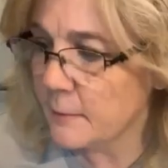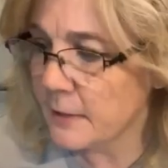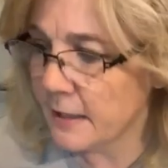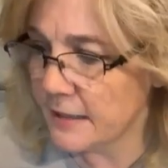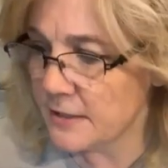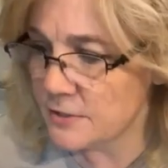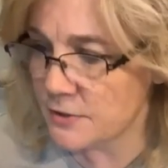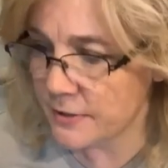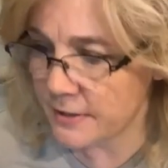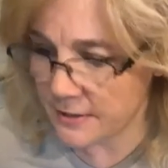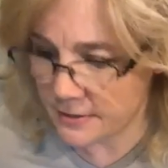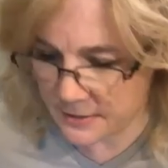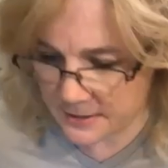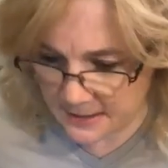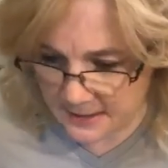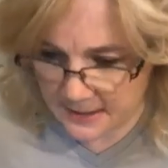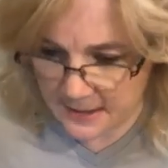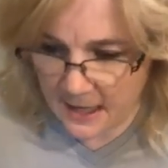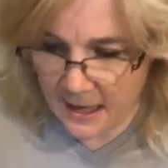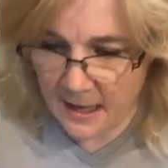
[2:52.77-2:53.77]
Well, I'm glad you're here
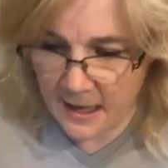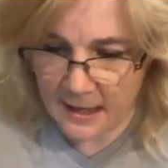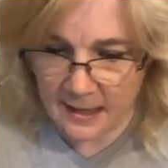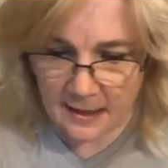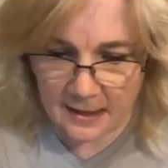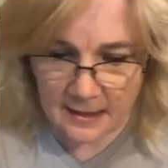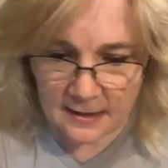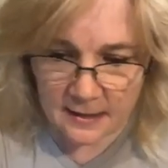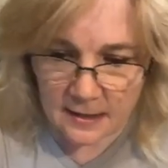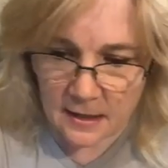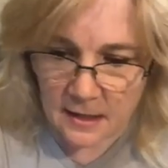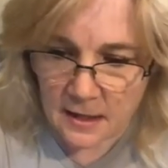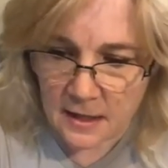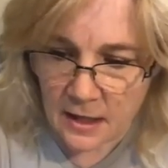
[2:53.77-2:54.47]
today.